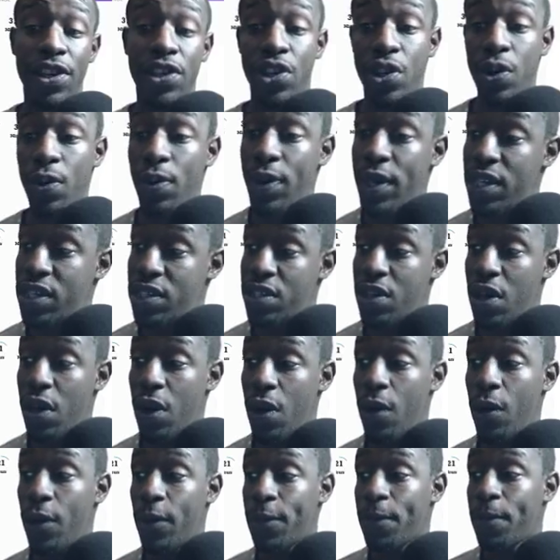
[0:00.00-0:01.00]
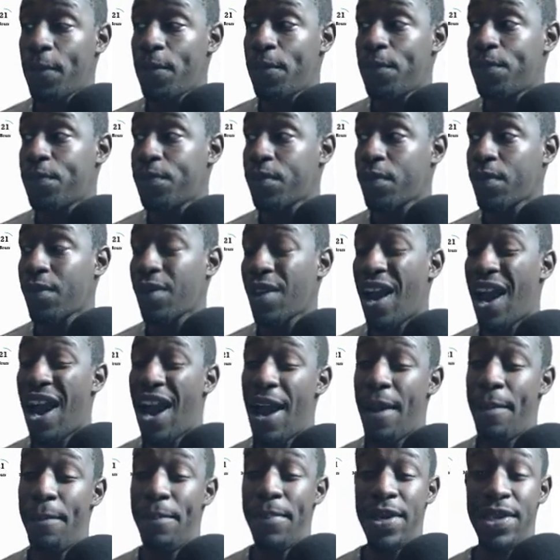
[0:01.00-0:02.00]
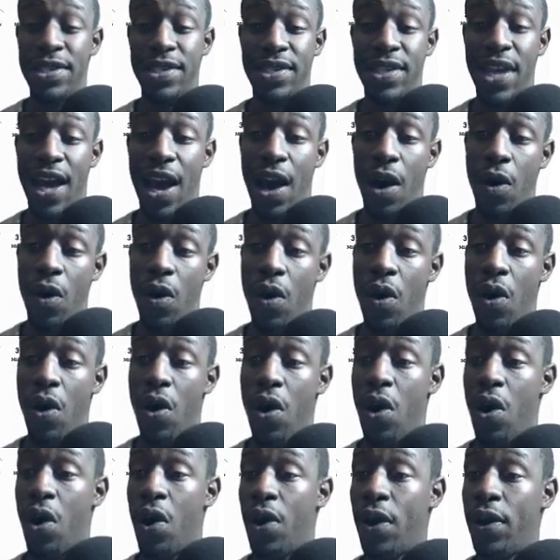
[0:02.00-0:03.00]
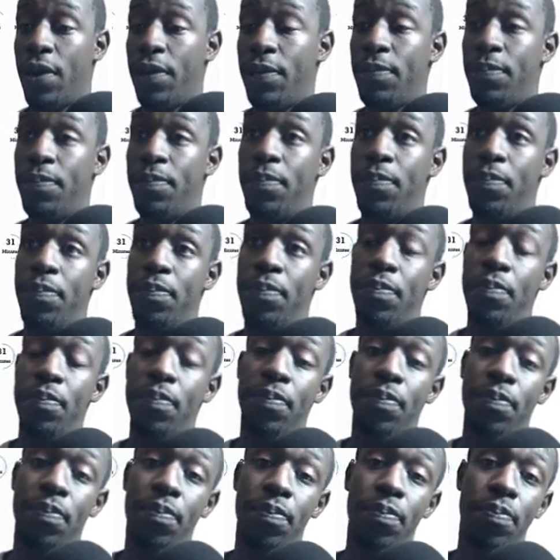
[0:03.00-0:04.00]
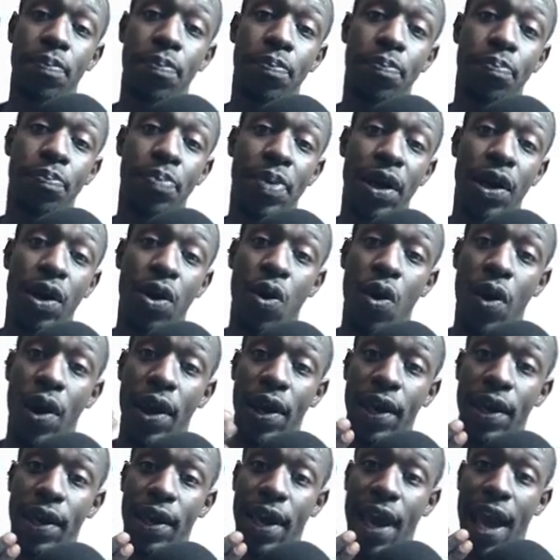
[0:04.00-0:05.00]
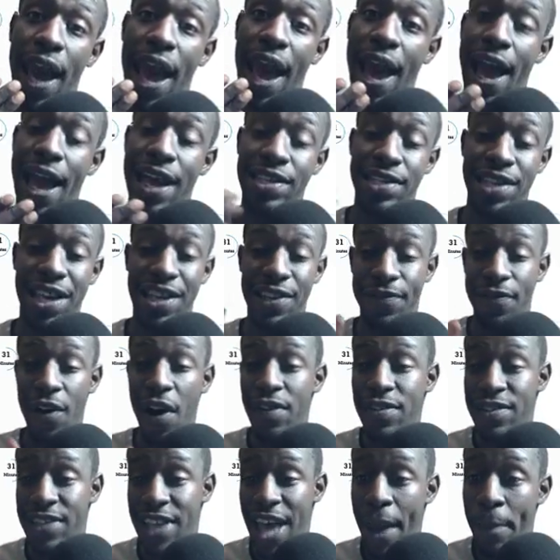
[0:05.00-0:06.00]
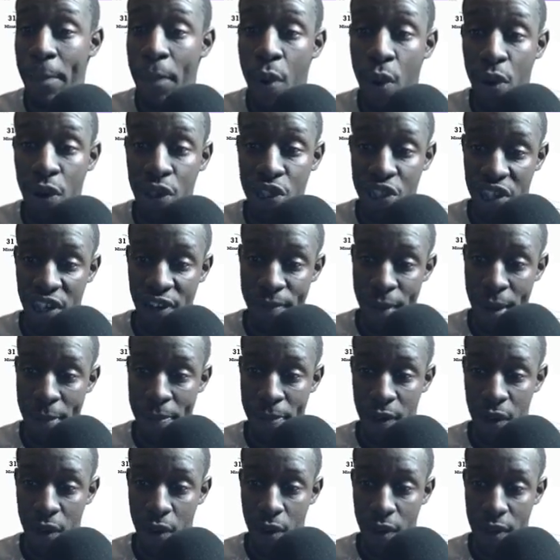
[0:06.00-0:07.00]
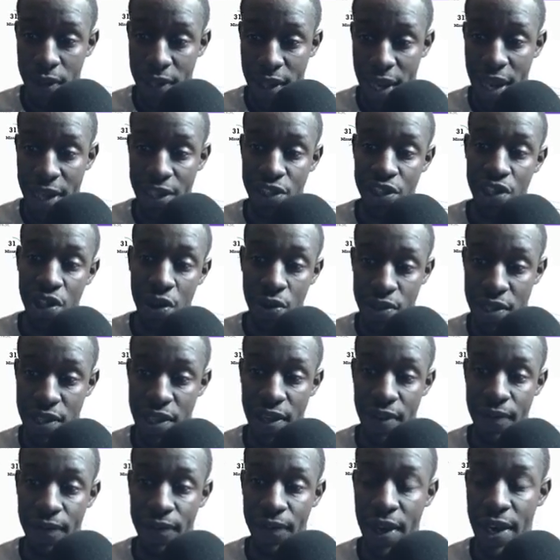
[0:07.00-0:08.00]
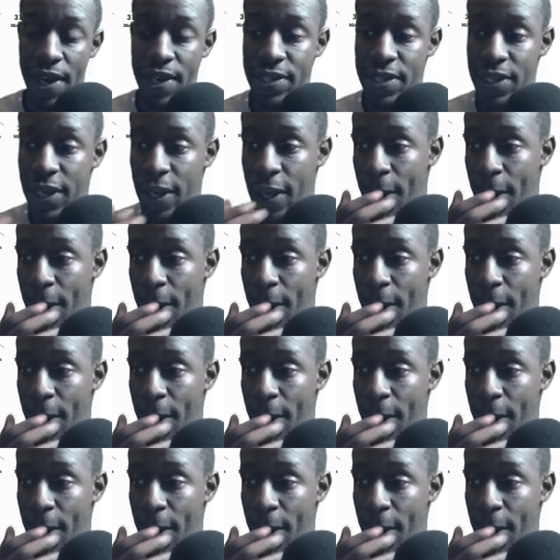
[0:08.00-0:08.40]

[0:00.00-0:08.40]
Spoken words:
doing so, I missed out on Bitcoin as far as that portion of my Bitcoin that I chose to invest.